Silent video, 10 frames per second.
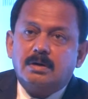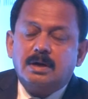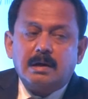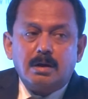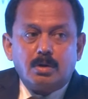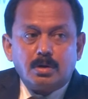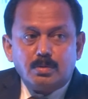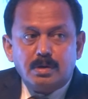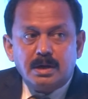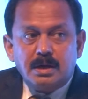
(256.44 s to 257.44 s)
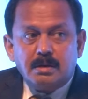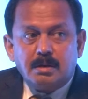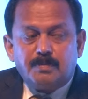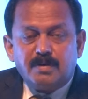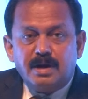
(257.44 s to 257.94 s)
it will not only
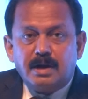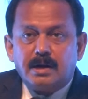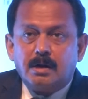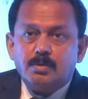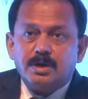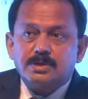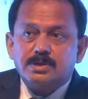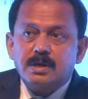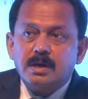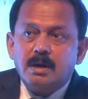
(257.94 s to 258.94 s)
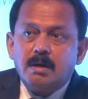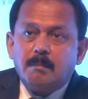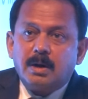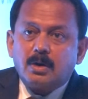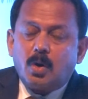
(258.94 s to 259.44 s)
prevent an outage,
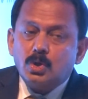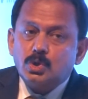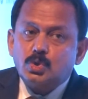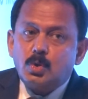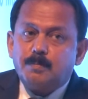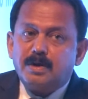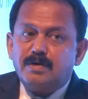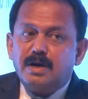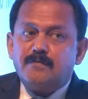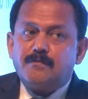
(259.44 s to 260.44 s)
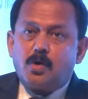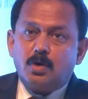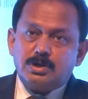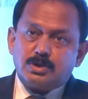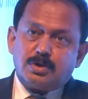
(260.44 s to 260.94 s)
but also prevent
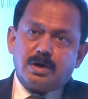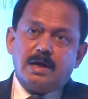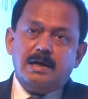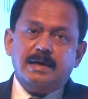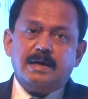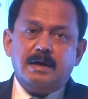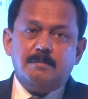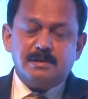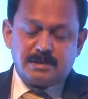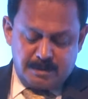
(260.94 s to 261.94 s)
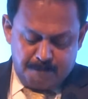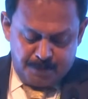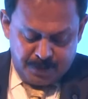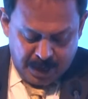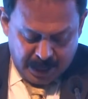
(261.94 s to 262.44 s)
faults on our LT cables.
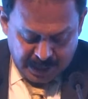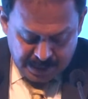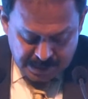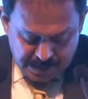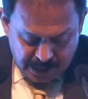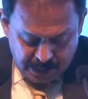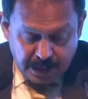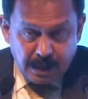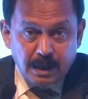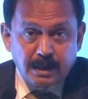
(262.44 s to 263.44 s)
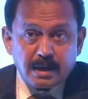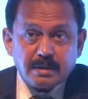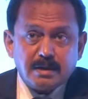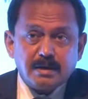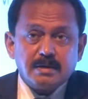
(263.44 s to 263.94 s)
And as I said, that entire
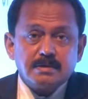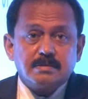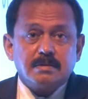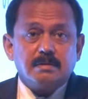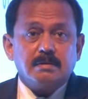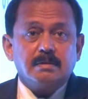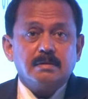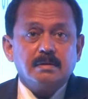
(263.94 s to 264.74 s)
thing is uh,